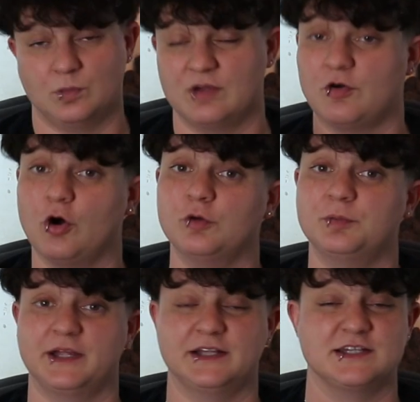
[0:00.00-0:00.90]
We have whole
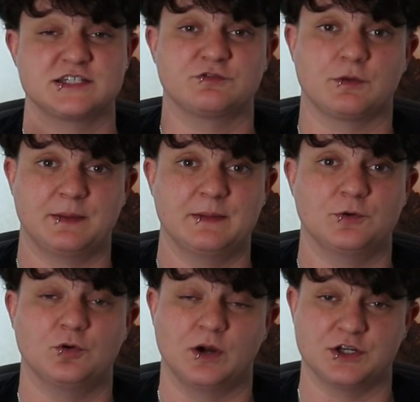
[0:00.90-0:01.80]
playlists for
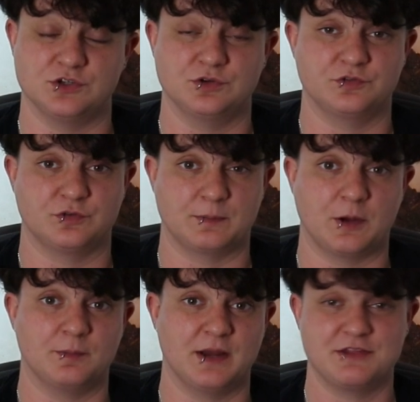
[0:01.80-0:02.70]
people who are new for
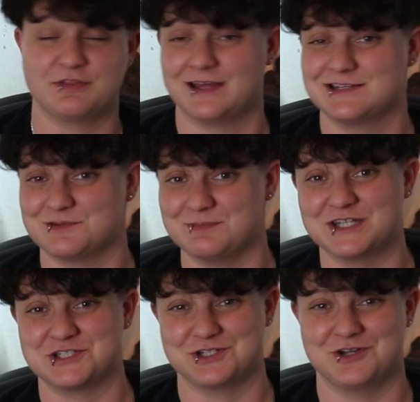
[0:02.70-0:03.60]
ball pythons, so make
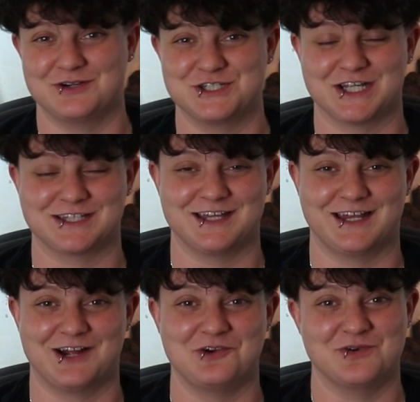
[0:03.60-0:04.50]
sure you go and check that
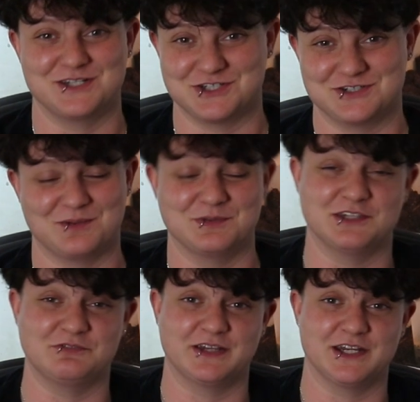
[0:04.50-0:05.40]
out once you're done with
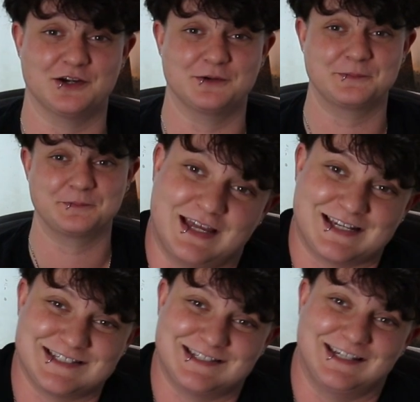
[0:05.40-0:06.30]
this video. The
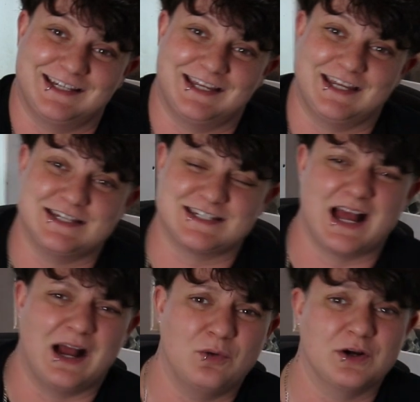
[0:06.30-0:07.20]
next thing is,
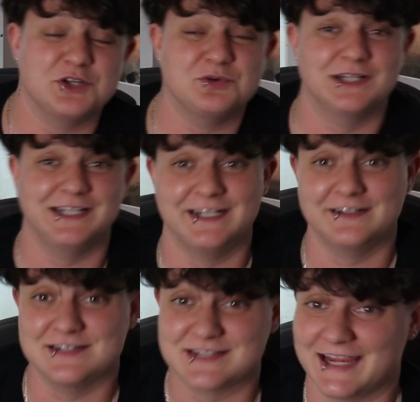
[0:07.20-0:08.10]
how are you cleaning
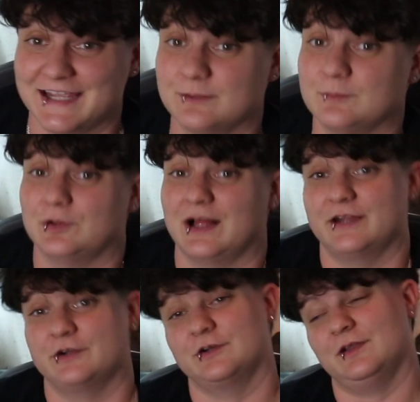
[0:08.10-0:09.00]
this animal? I
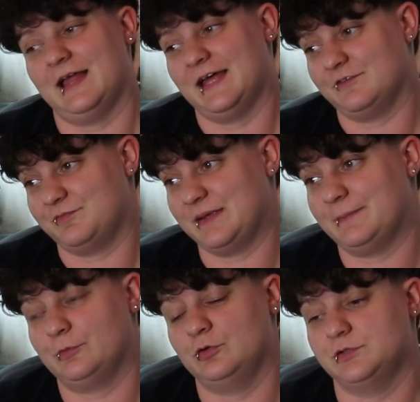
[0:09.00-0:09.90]
heard a lot of
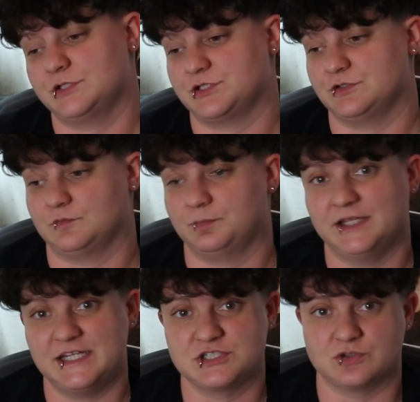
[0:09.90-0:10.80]
people who just use
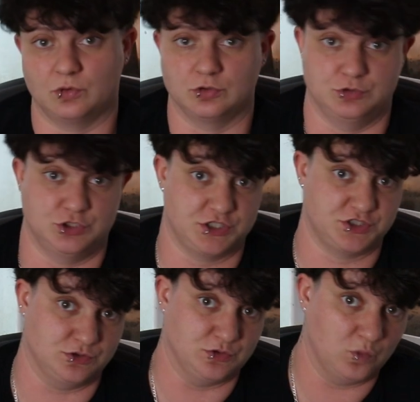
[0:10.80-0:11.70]
bleach or who
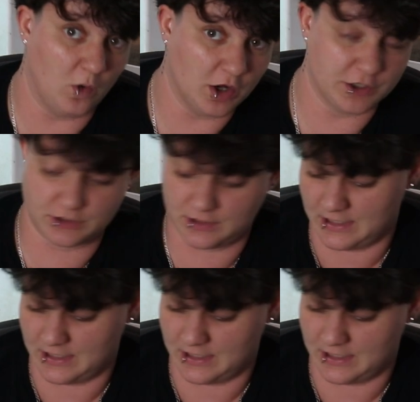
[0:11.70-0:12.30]
just use water.